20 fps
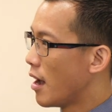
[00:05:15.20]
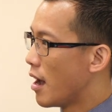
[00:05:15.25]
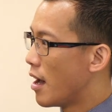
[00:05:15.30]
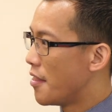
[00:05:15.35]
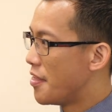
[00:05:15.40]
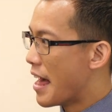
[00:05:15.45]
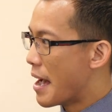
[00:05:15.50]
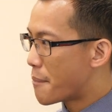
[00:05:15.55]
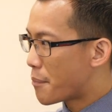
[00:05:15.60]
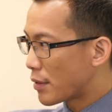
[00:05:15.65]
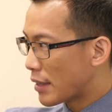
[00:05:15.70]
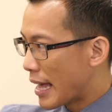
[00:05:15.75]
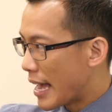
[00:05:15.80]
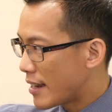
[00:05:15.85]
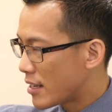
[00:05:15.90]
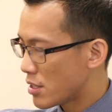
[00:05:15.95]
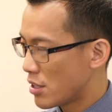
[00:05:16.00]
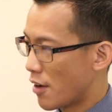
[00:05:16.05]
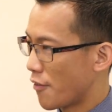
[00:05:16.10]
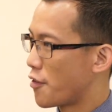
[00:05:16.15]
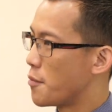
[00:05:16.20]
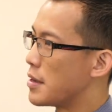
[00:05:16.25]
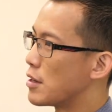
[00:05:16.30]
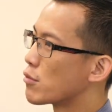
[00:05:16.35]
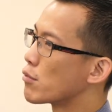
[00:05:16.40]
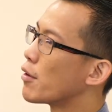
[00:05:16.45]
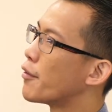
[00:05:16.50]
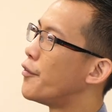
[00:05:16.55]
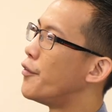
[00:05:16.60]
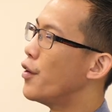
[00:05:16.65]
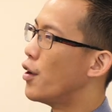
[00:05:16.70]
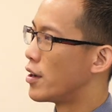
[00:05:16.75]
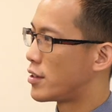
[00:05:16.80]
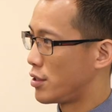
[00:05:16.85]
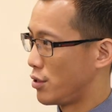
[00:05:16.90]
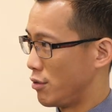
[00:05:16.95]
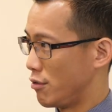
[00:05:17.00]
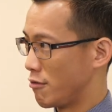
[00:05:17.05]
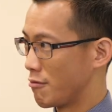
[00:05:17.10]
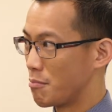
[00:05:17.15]
That plan is not for me to refer
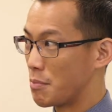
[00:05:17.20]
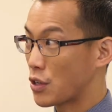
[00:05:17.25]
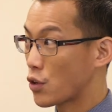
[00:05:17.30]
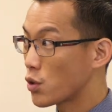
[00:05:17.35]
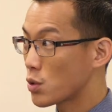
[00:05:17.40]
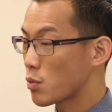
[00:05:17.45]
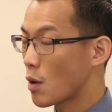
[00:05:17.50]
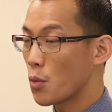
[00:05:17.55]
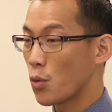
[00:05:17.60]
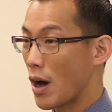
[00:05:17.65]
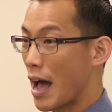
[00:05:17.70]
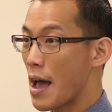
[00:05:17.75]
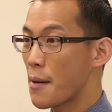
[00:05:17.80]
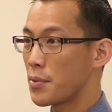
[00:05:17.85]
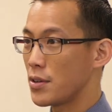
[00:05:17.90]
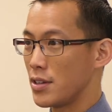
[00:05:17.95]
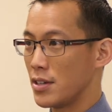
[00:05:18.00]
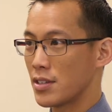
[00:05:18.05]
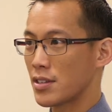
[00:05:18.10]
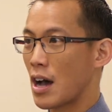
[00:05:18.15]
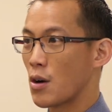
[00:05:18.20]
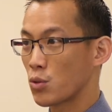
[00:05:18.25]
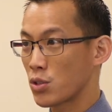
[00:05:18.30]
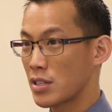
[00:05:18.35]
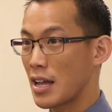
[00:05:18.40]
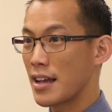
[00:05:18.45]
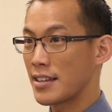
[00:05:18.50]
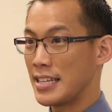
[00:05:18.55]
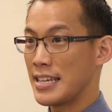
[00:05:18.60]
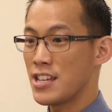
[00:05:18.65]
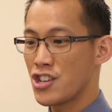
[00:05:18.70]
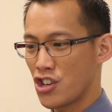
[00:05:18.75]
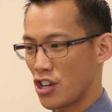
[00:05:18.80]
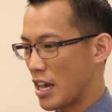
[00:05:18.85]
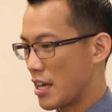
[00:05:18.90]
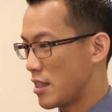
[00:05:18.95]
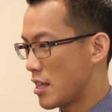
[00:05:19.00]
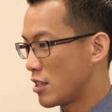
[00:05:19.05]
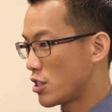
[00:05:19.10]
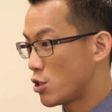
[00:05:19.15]
to, because what will happen is I'll start teaching
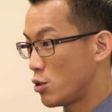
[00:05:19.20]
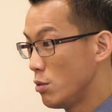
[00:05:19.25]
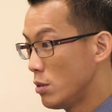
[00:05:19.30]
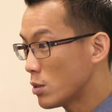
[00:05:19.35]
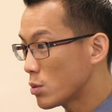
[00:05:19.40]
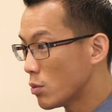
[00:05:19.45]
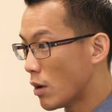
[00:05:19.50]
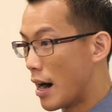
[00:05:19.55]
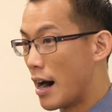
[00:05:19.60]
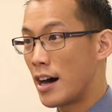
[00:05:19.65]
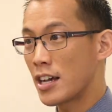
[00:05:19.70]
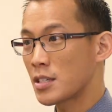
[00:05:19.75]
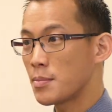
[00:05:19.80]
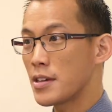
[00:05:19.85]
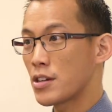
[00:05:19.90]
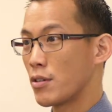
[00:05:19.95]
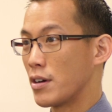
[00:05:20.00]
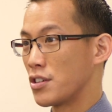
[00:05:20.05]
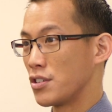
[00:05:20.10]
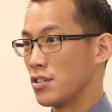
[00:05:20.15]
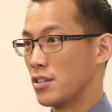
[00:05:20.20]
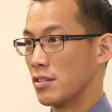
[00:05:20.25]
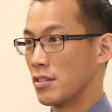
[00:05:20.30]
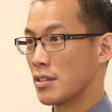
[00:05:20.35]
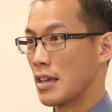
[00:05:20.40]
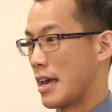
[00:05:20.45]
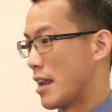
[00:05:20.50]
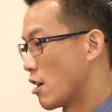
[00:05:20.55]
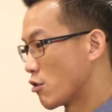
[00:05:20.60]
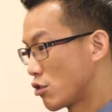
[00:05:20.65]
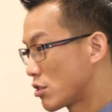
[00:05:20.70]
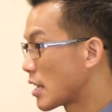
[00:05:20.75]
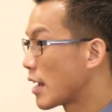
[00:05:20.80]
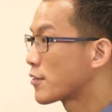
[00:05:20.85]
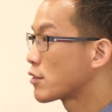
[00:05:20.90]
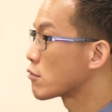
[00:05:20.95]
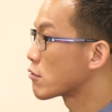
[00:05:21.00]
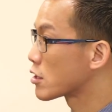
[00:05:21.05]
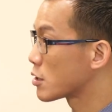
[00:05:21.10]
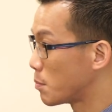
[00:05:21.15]
and then students will ask me questions and I'll just have
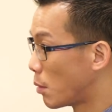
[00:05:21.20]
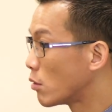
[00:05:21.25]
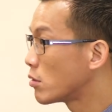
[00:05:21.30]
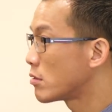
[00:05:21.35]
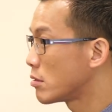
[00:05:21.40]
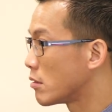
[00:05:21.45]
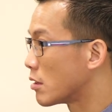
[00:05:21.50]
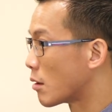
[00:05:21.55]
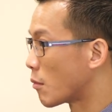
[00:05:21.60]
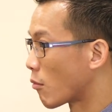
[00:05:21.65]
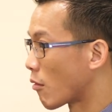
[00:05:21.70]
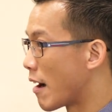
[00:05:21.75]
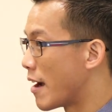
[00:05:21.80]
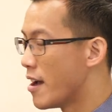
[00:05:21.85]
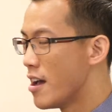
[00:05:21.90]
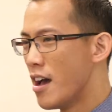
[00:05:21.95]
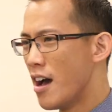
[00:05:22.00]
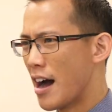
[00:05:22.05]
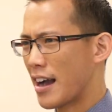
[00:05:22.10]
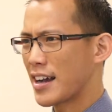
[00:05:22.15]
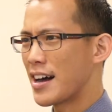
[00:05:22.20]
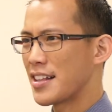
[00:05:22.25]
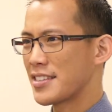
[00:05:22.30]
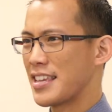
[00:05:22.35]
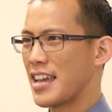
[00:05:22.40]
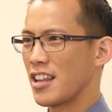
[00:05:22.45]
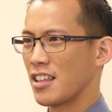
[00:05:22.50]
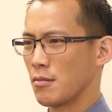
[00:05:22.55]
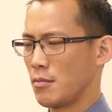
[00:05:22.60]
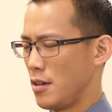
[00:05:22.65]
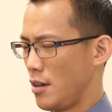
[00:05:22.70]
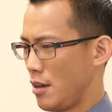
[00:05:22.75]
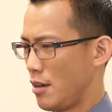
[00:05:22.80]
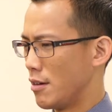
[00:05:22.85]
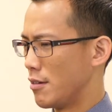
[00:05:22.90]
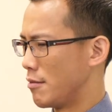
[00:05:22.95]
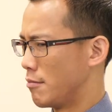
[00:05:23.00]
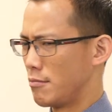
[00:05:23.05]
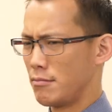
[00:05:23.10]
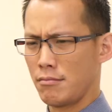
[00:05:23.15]
to respond to them, right? I can't say to them,
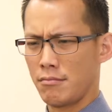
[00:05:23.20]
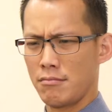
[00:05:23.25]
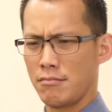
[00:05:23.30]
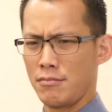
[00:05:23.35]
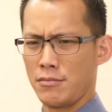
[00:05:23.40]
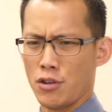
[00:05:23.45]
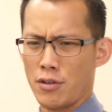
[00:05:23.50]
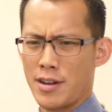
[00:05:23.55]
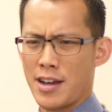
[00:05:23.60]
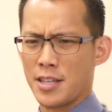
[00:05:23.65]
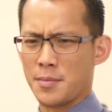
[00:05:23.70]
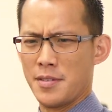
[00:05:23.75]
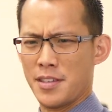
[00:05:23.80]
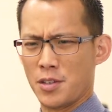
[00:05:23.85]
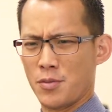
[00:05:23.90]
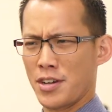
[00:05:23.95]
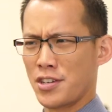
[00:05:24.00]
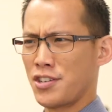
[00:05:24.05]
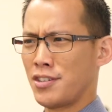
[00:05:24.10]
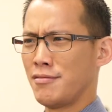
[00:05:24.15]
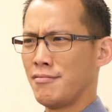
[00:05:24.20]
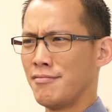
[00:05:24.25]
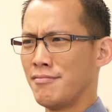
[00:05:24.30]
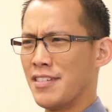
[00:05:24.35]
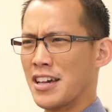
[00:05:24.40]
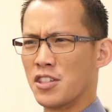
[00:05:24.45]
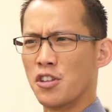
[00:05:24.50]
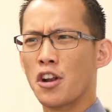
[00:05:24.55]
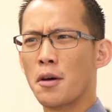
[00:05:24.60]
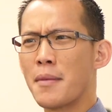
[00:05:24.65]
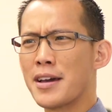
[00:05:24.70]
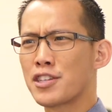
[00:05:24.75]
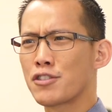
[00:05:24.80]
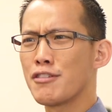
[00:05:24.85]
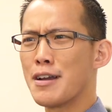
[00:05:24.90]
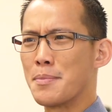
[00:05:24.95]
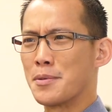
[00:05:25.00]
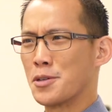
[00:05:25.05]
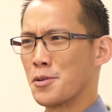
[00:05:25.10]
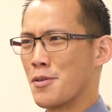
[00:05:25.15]
don't ask me this question, that's not on my
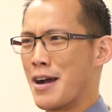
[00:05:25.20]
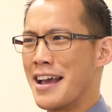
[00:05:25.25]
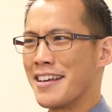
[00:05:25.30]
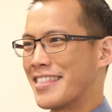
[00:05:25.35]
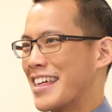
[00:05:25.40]
script, right?